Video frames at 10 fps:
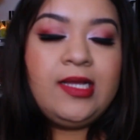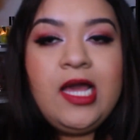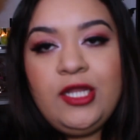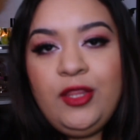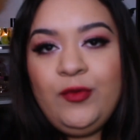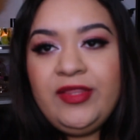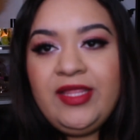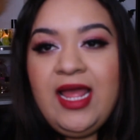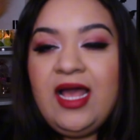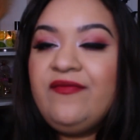Another one
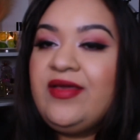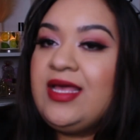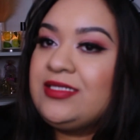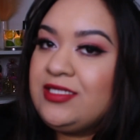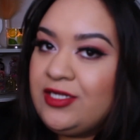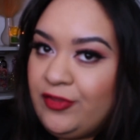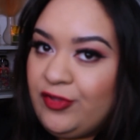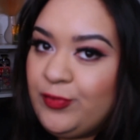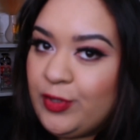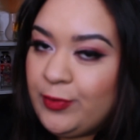that I have is
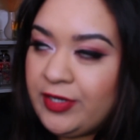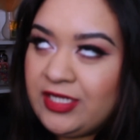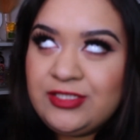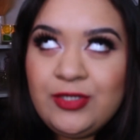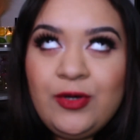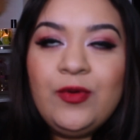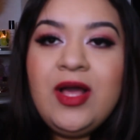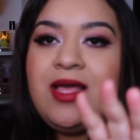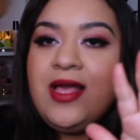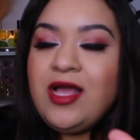another Burberry. So
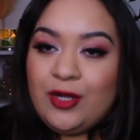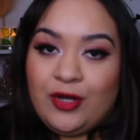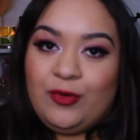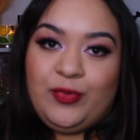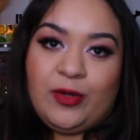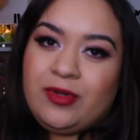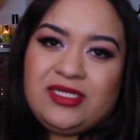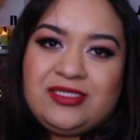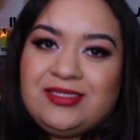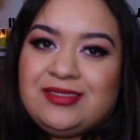girl, Burberry
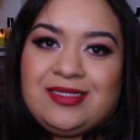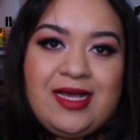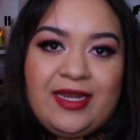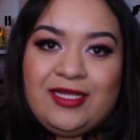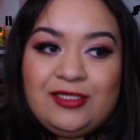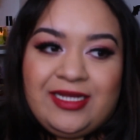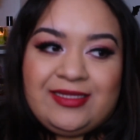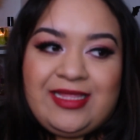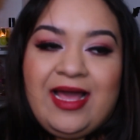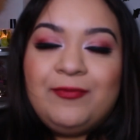just got it good
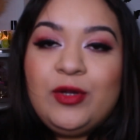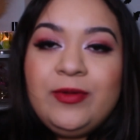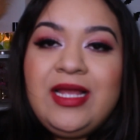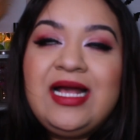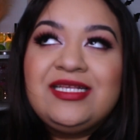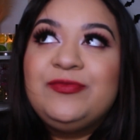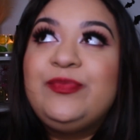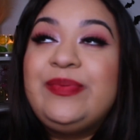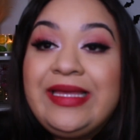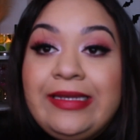like that. Burberry has
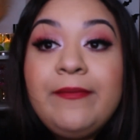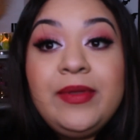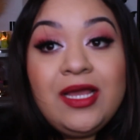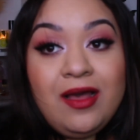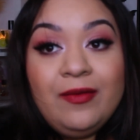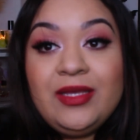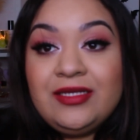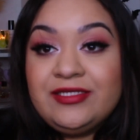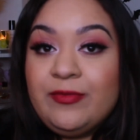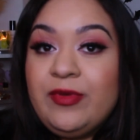been
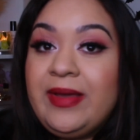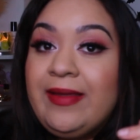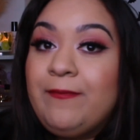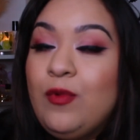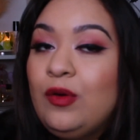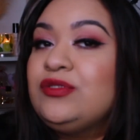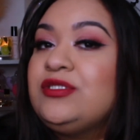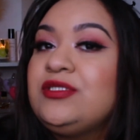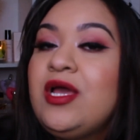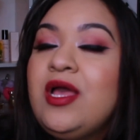becoming some of my
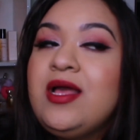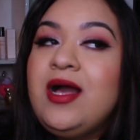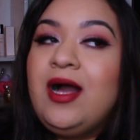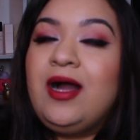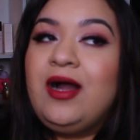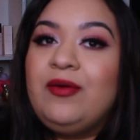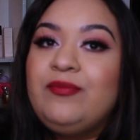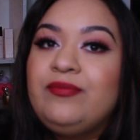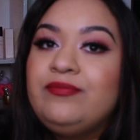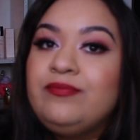most
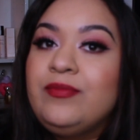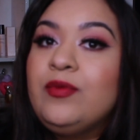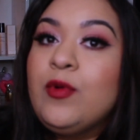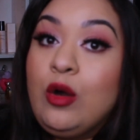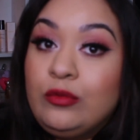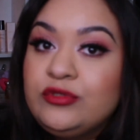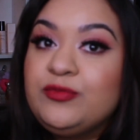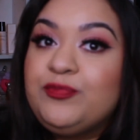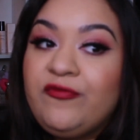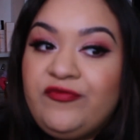
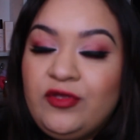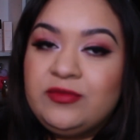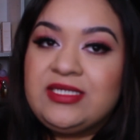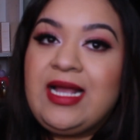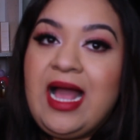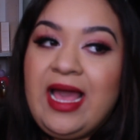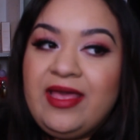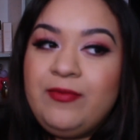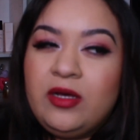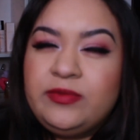owned perfumes. Like I
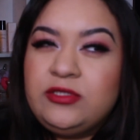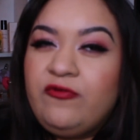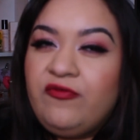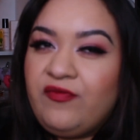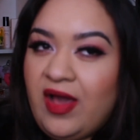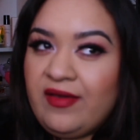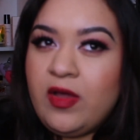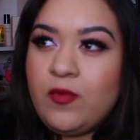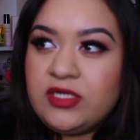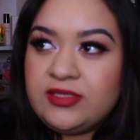am up to 5,
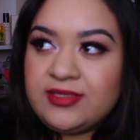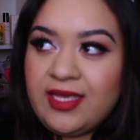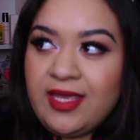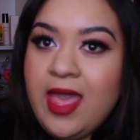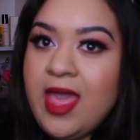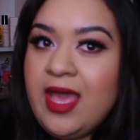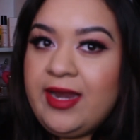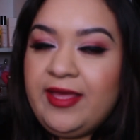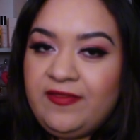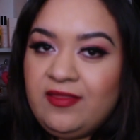I want to say,
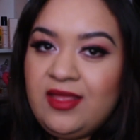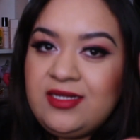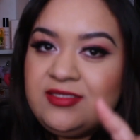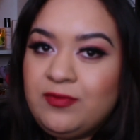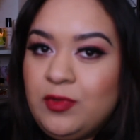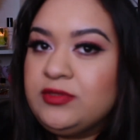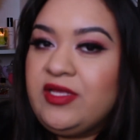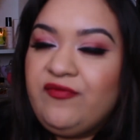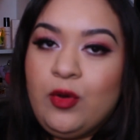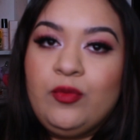and I think that is the most
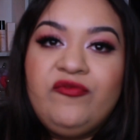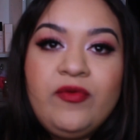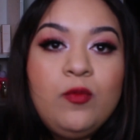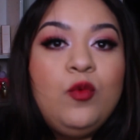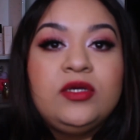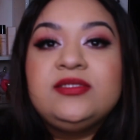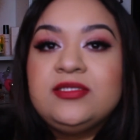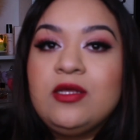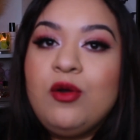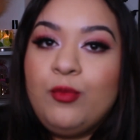I've owned from one
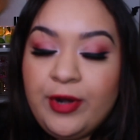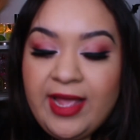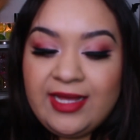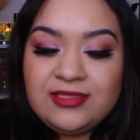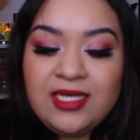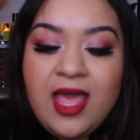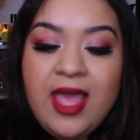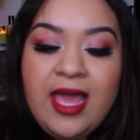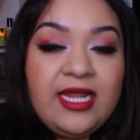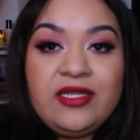single brand,
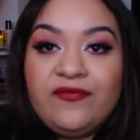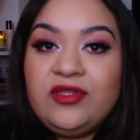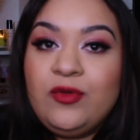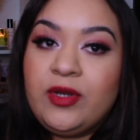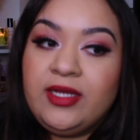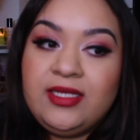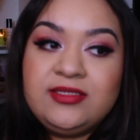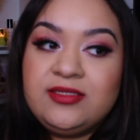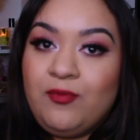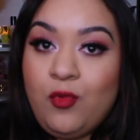and I definitely want to
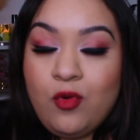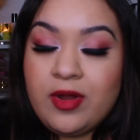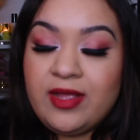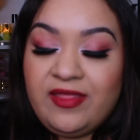get some more.